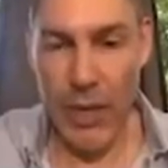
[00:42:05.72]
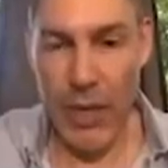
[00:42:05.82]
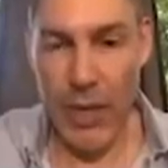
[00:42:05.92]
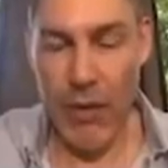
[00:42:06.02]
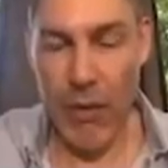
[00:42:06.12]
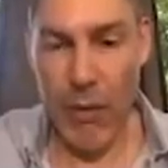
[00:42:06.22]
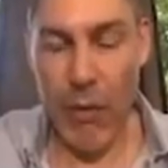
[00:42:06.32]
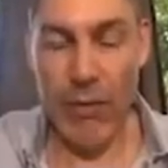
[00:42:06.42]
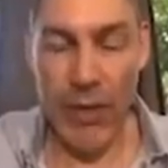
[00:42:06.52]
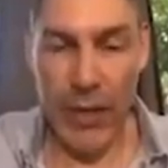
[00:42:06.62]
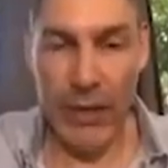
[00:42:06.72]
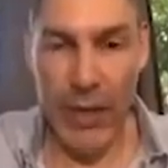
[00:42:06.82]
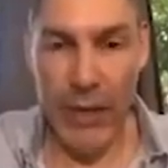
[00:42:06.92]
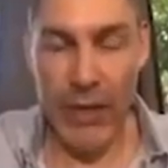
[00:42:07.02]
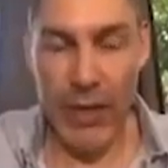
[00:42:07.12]
and or most
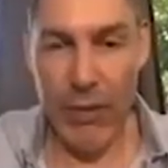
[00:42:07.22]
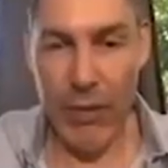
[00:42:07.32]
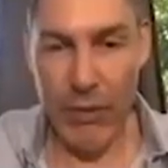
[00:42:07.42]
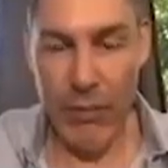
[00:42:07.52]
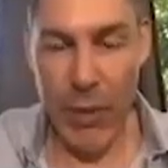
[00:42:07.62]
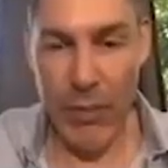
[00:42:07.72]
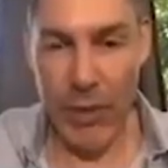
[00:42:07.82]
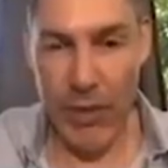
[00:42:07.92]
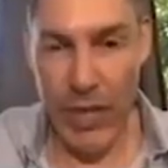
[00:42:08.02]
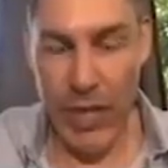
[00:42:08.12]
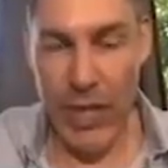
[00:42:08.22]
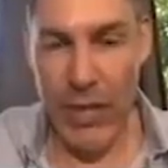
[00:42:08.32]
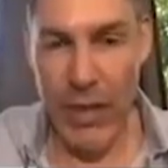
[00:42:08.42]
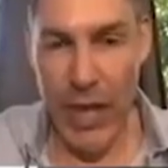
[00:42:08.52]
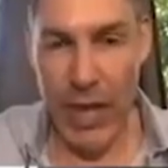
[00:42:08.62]
likely have a decrease in population
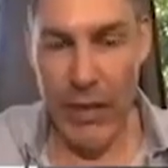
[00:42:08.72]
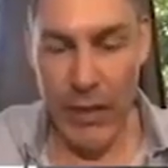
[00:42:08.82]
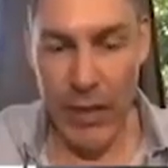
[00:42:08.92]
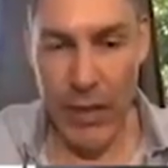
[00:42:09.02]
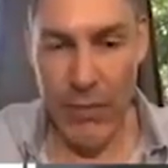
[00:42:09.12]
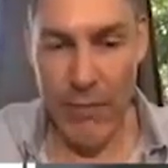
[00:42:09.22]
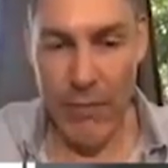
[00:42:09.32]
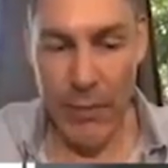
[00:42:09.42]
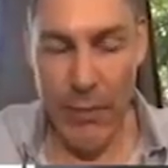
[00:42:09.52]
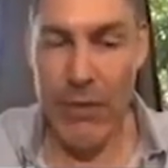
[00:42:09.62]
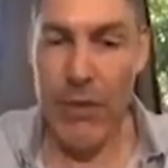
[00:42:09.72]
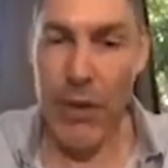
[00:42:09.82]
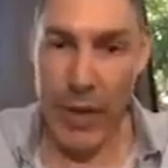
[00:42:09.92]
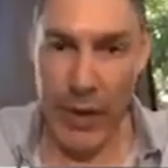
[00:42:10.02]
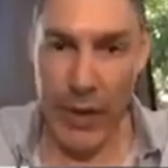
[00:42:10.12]
in that uh,
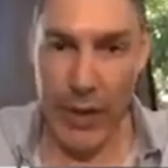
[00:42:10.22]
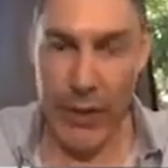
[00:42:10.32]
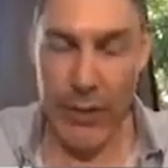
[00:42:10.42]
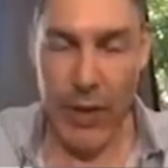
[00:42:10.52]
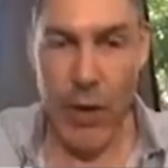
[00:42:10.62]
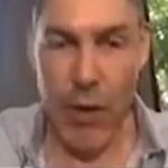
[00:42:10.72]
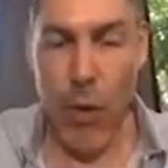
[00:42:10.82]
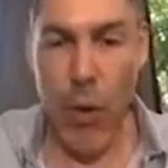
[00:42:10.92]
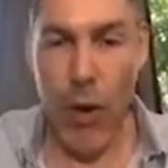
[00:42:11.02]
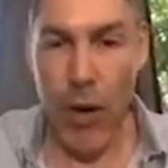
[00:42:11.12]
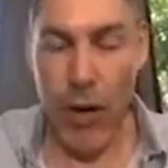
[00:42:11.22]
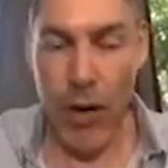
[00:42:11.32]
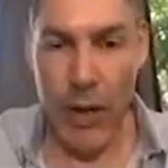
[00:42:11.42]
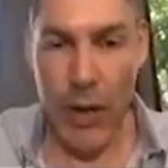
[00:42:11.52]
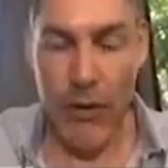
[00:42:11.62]
metro area. Mm-hmm. Or
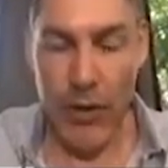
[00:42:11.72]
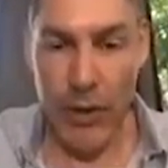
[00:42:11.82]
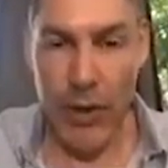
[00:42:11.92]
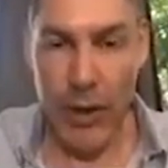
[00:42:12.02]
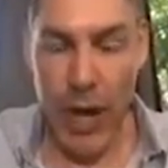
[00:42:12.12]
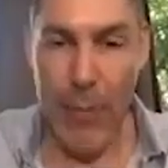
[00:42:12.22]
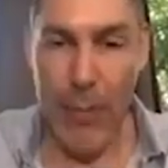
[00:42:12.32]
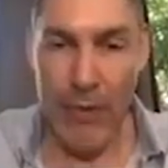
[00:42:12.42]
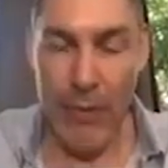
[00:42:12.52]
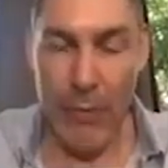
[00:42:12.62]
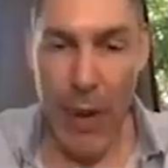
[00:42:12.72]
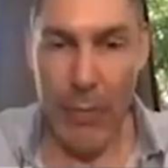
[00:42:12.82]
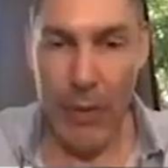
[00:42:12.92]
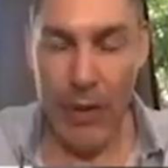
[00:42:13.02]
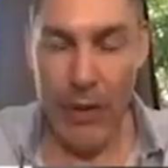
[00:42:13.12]
another thing that could happen is the
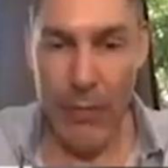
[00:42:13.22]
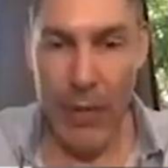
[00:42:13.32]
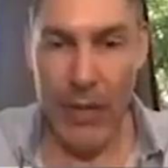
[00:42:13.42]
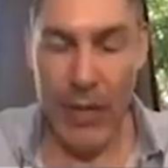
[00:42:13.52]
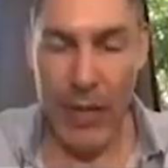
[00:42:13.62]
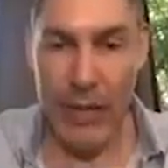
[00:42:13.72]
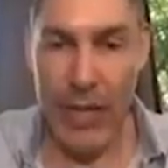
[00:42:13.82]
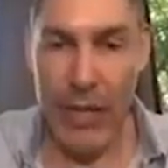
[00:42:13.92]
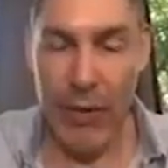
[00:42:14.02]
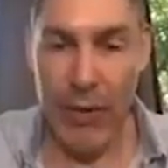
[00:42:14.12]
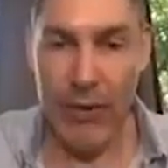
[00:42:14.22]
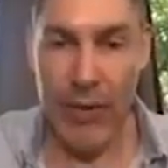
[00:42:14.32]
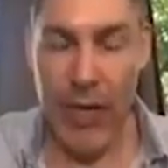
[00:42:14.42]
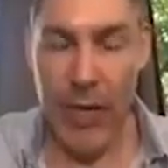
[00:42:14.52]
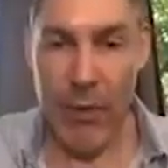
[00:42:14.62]
population might not decrease,
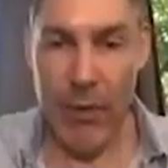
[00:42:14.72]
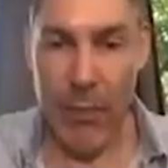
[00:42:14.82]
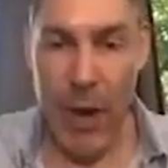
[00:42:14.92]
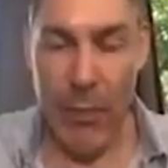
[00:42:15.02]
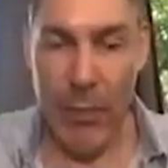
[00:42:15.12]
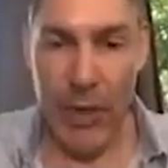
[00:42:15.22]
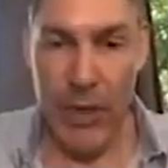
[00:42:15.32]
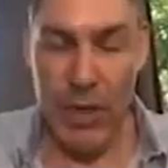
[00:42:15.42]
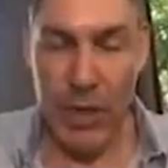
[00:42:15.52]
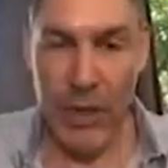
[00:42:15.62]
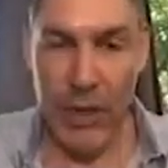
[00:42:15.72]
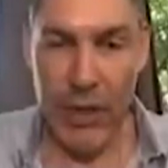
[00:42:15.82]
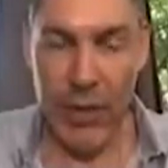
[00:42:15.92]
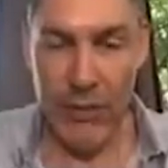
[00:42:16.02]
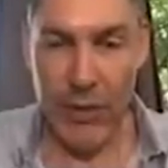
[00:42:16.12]
but the population
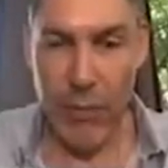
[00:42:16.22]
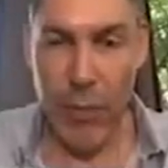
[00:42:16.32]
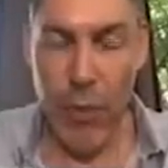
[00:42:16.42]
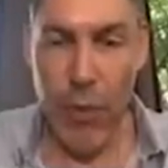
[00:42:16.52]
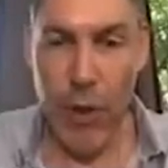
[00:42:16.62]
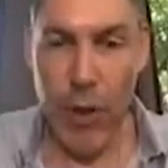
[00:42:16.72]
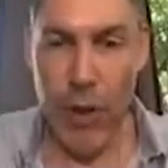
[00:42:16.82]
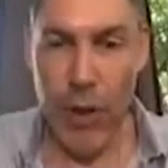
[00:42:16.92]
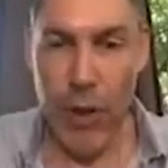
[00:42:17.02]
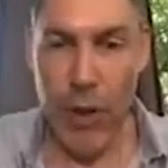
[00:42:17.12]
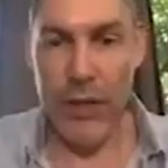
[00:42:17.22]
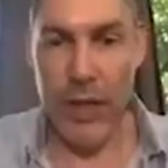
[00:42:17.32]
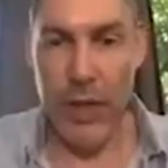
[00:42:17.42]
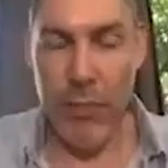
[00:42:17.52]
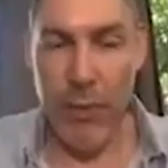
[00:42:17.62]
could get so poor that
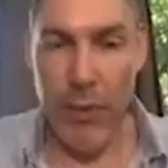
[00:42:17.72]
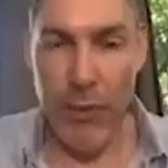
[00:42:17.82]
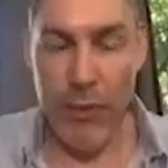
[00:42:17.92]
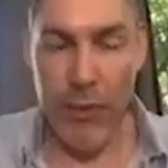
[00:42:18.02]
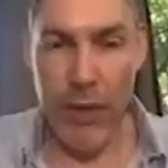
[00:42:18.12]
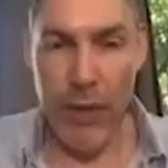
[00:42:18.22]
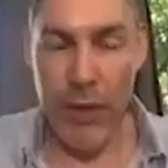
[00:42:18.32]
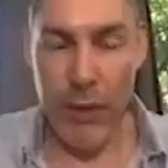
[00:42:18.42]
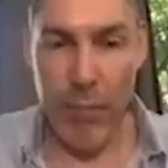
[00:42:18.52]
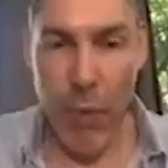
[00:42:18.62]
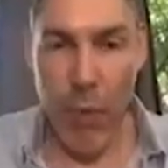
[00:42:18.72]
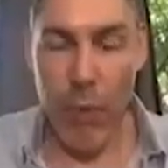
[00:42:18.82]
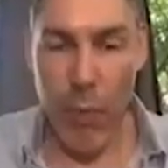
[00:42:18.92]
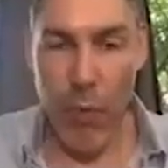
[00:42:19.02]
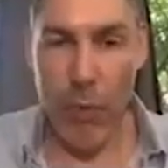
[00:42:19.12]
they move, that more
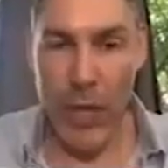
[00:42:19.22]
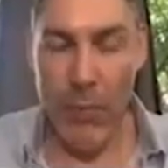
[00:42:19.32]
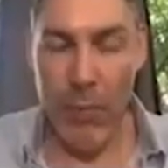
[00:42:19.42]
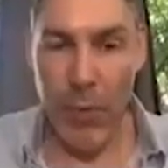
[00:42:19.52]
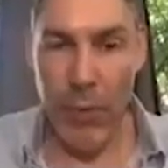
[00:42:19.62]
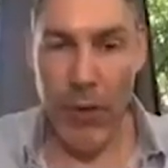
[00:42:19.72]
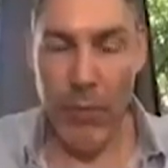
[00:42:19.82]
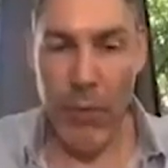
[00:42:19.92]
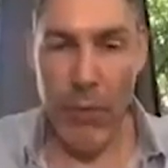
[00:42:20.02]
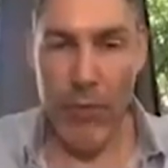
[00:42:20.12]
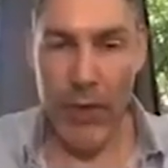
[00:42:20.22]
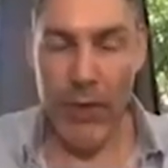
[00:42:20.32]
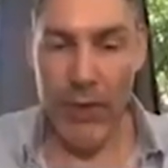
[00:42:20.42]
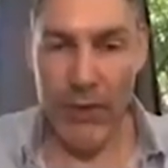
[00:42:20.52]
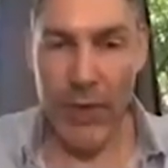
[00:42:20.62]
and more people move
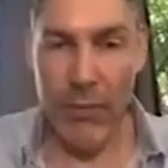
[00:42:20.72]
into the same